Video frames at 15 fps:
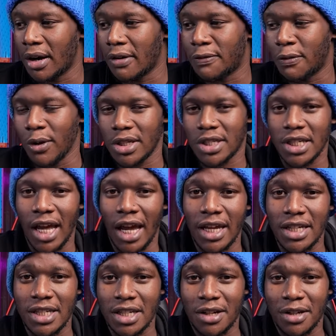false
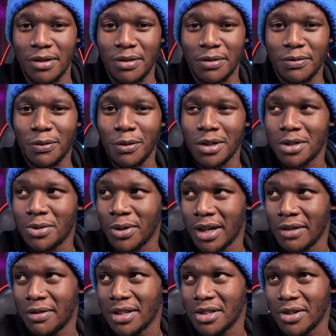nines and false
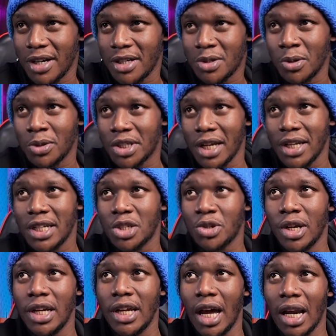whatevers, right? So Tadic
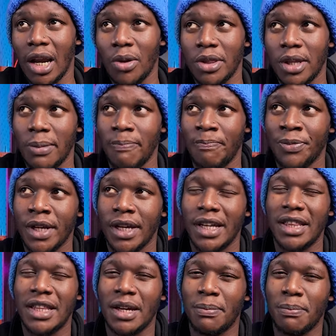really allowed them,
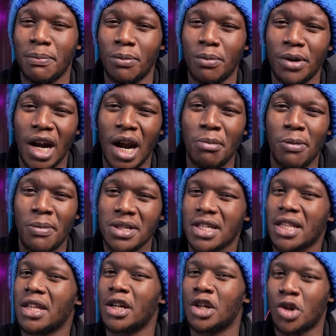in the rare moments
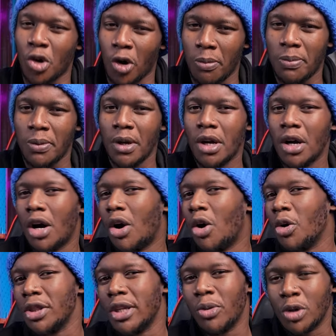that they drop
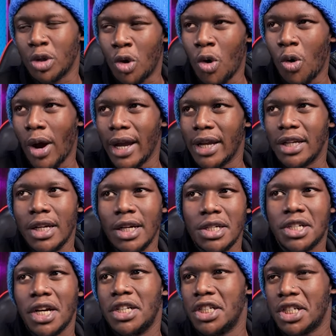or they would go wide,
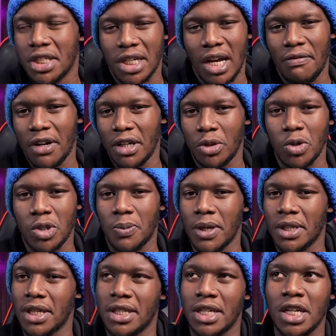Tadic is covering those
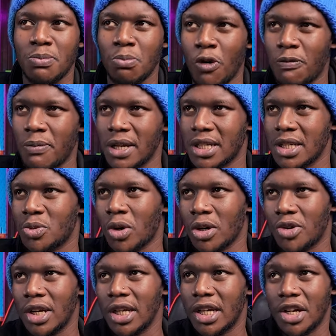spaces. His movement is
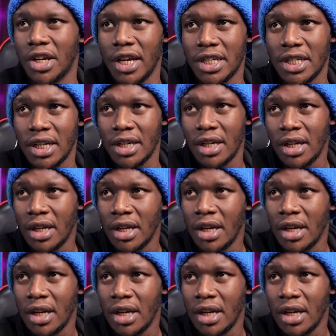what really created